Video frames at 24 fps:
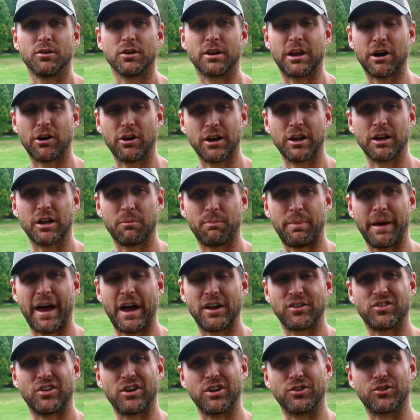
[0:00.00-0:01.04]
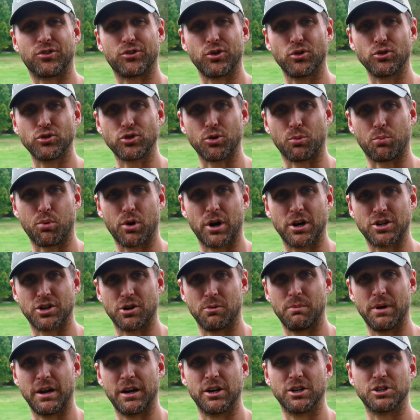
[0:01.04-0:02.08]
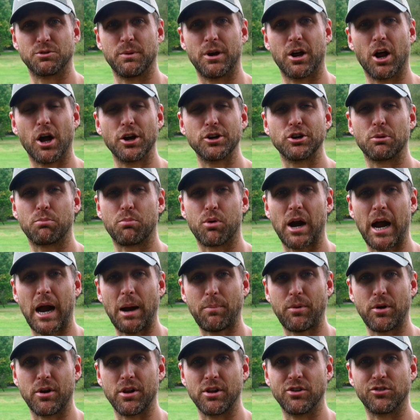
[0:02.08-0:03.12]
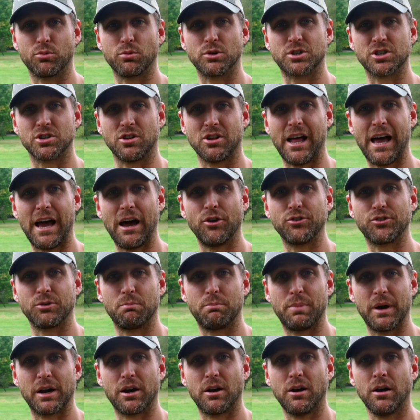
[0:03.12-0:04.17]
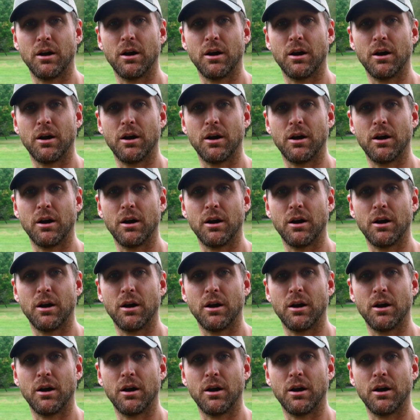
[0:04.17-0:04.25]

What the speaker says: carrying capacity and social pressure management on your properties, which allows a better